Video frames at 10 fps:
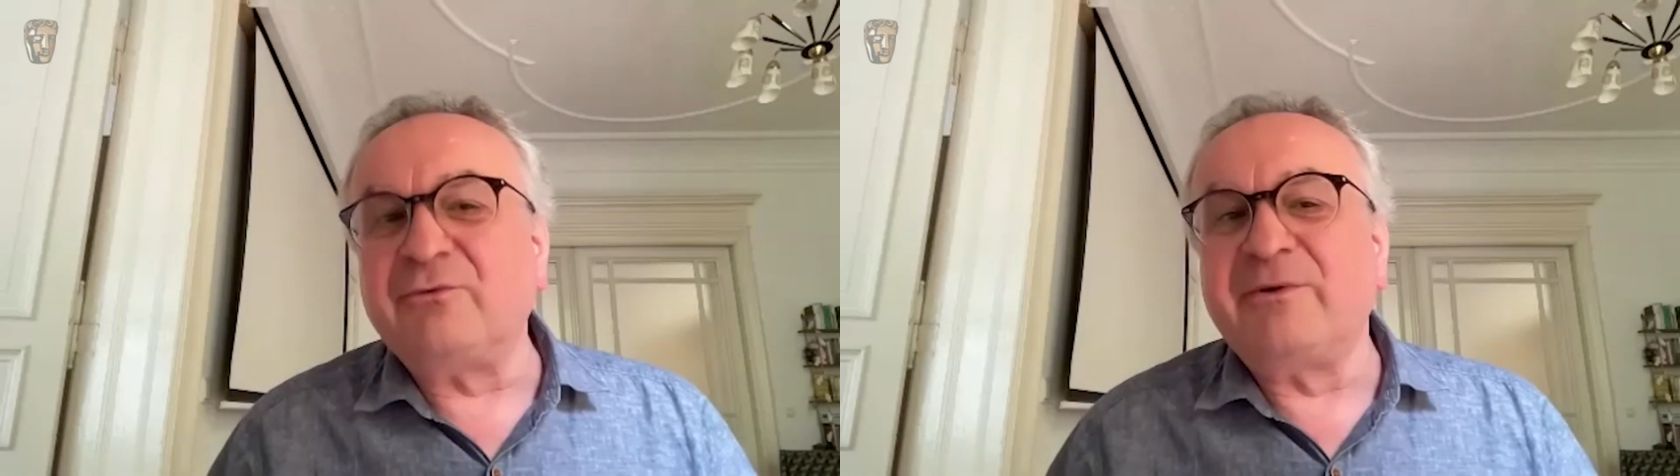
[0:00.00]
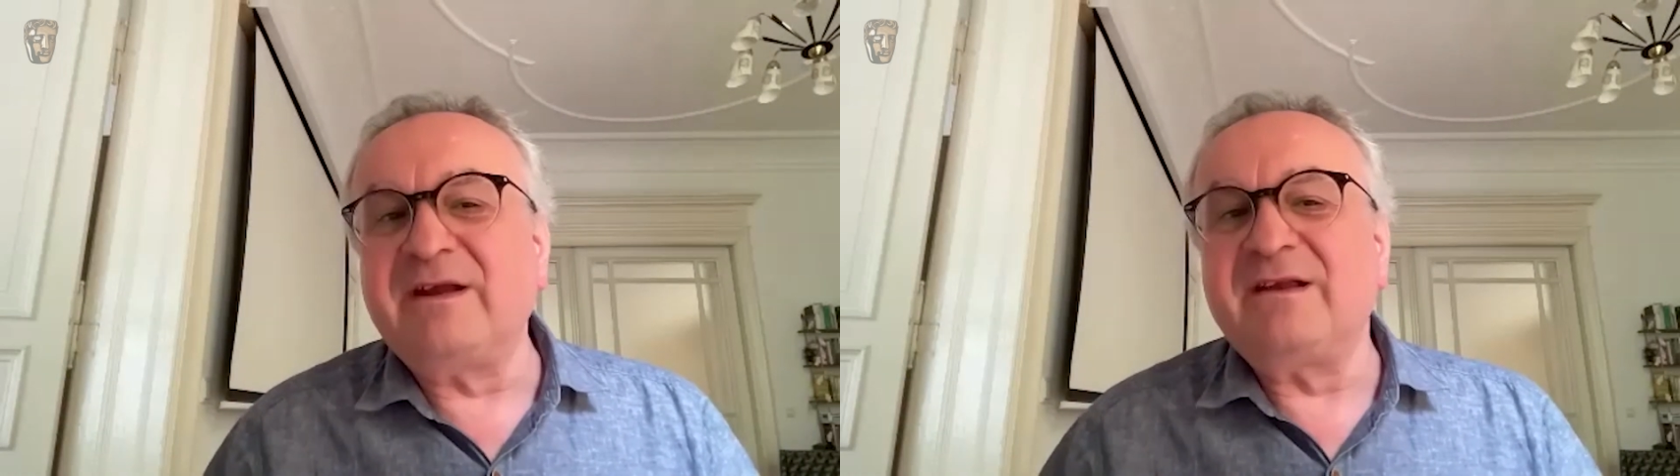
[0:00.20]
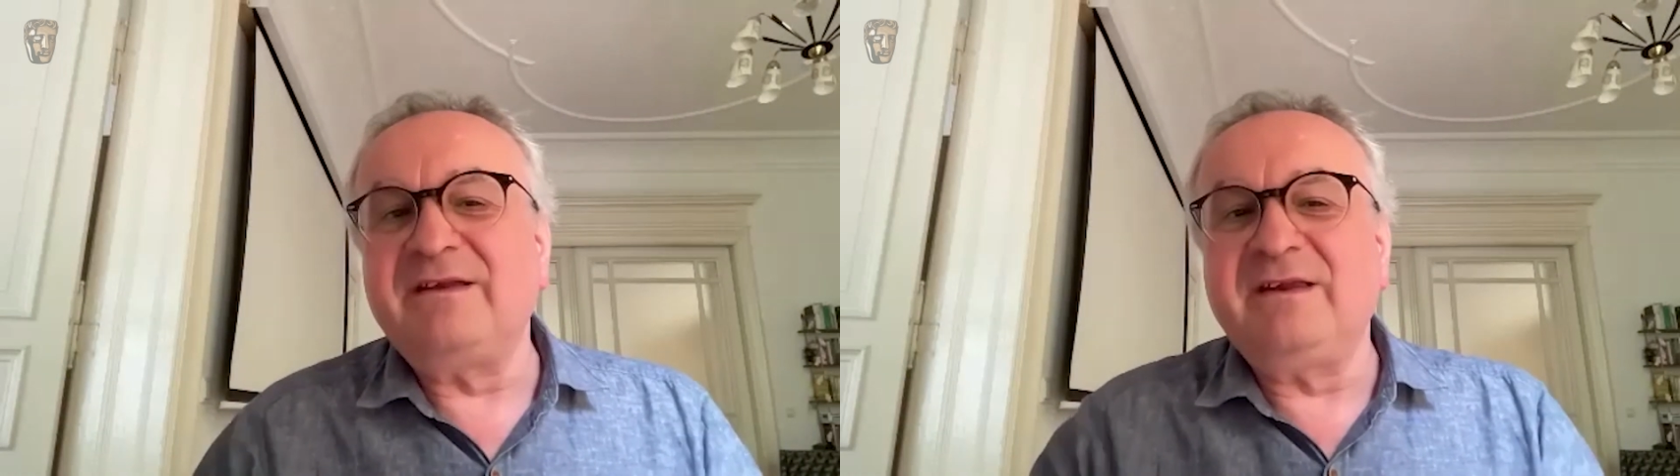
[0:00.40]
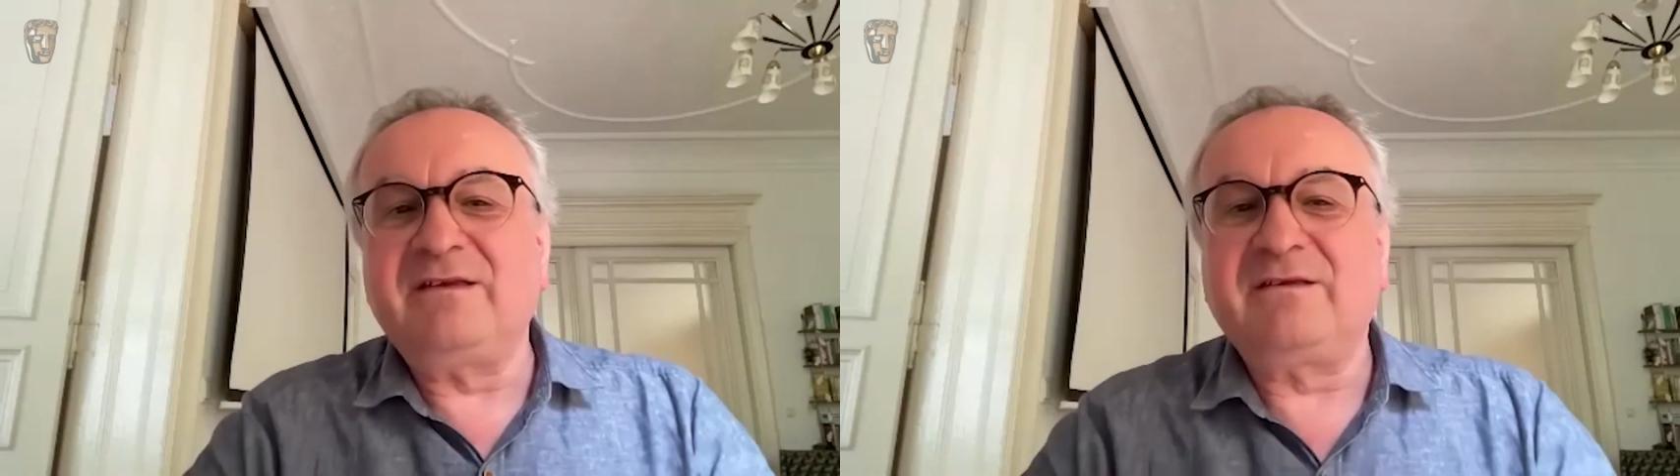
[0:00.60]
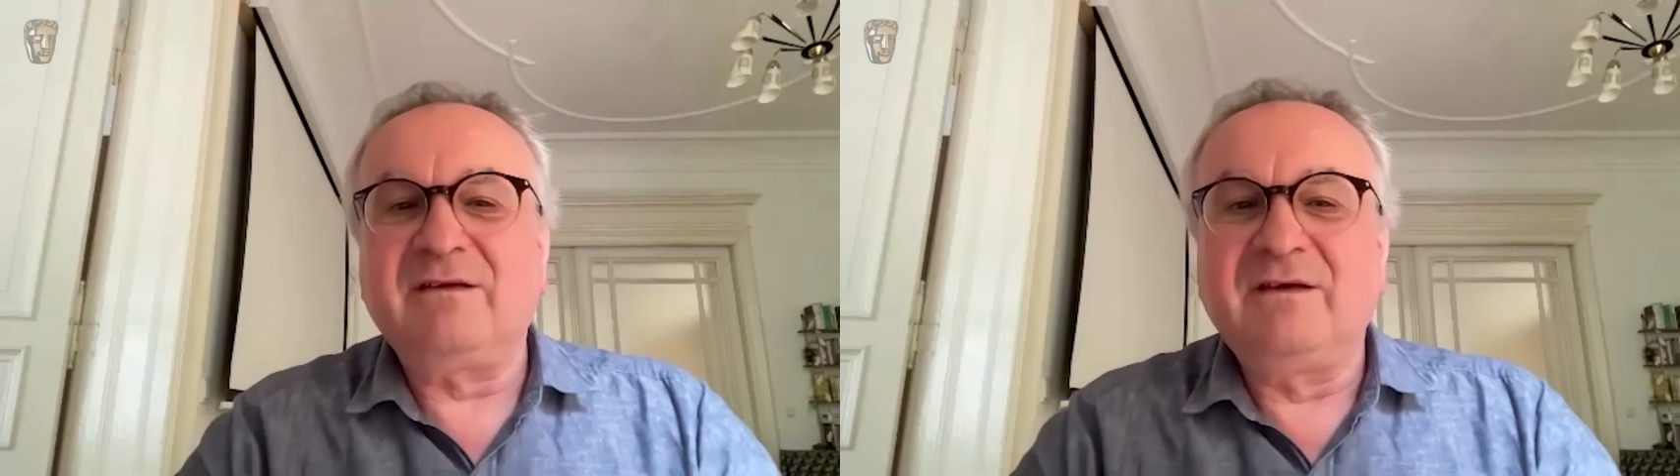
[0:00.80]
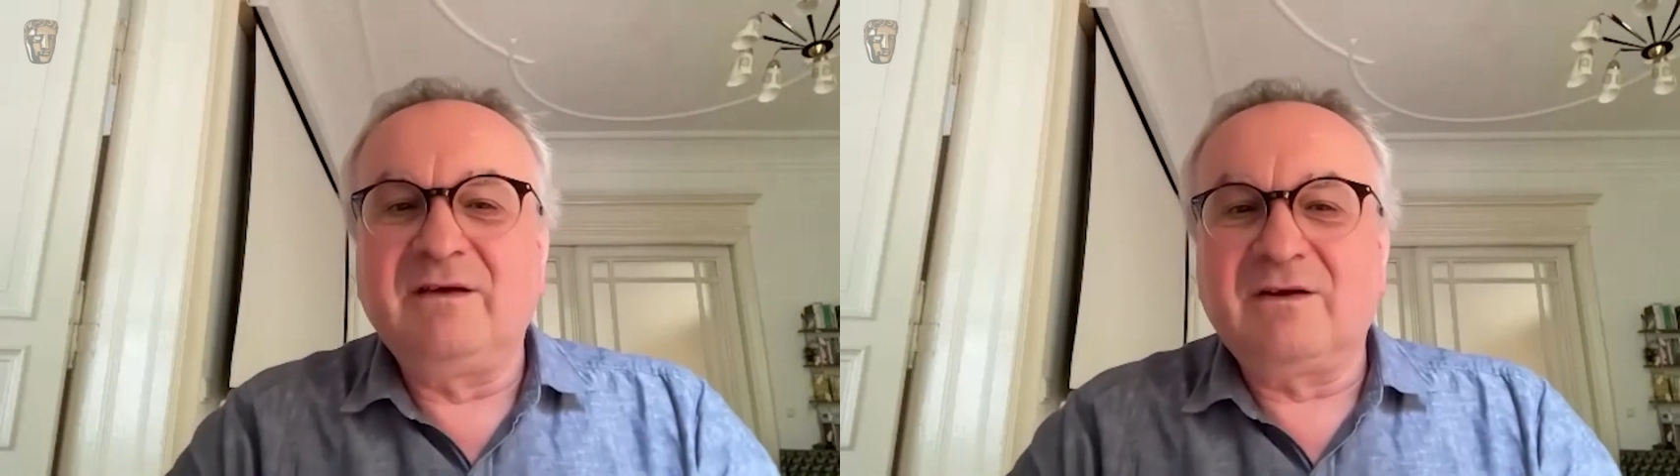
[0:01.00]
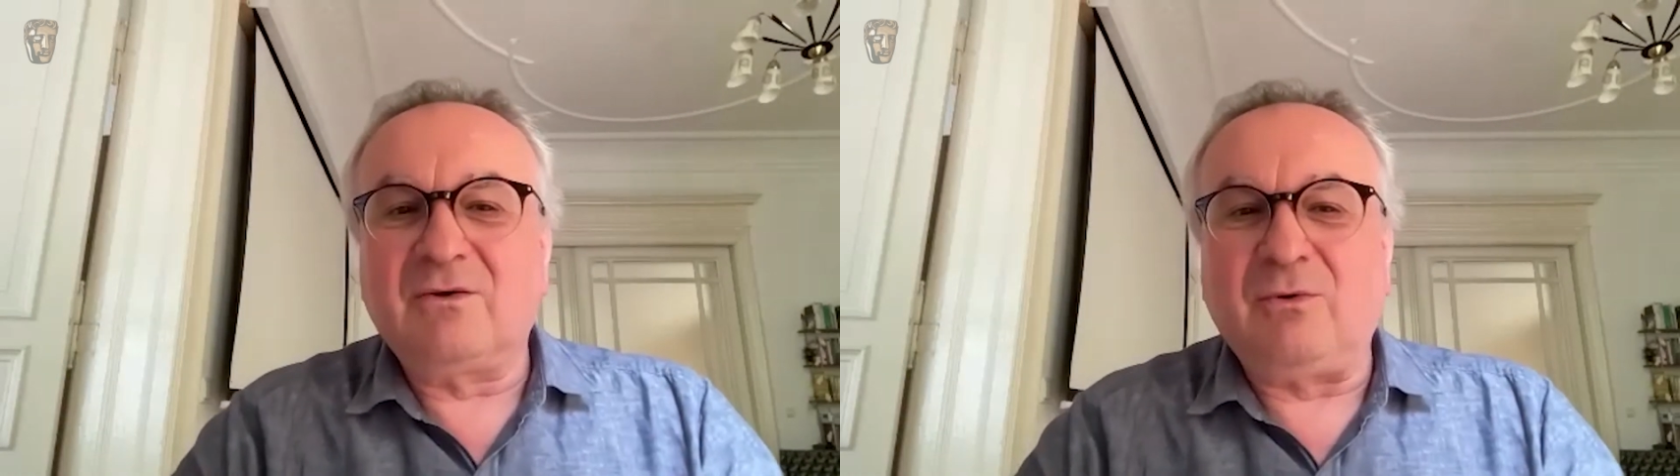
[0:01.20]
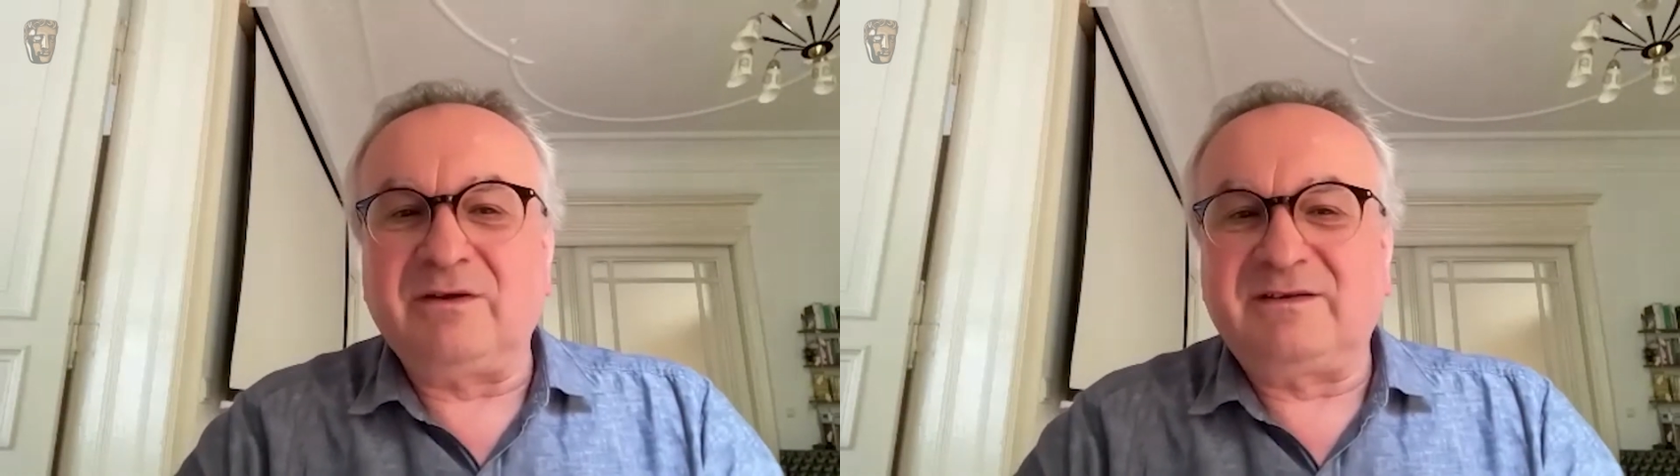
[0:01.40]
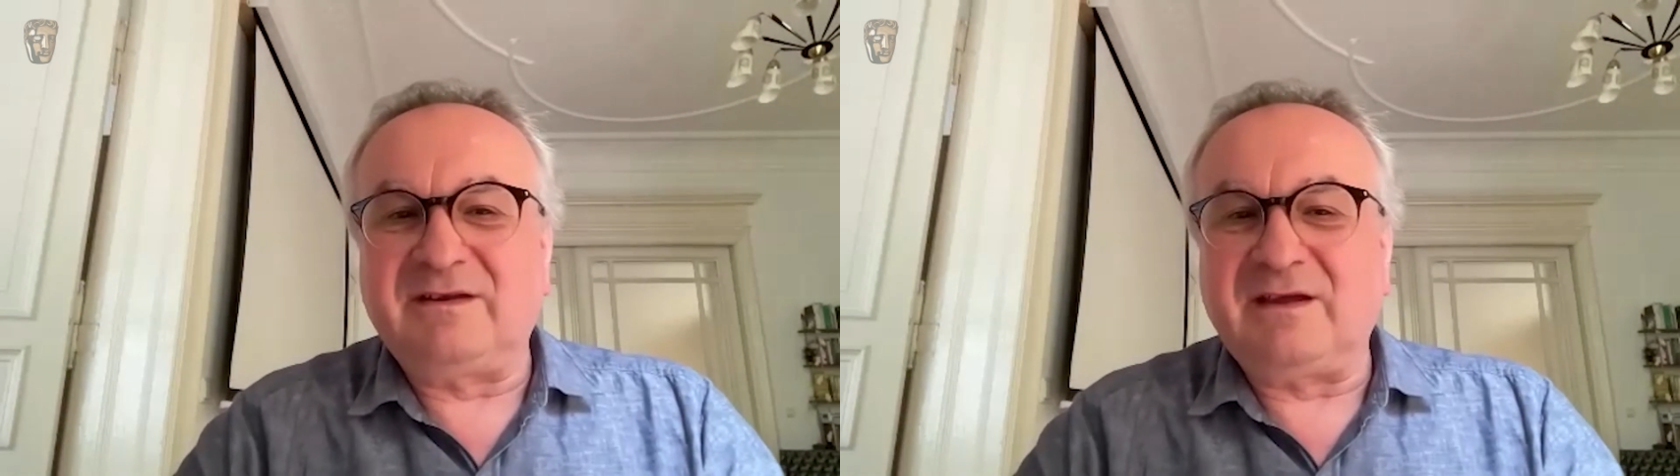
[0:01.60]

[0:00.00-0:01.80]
really need quality.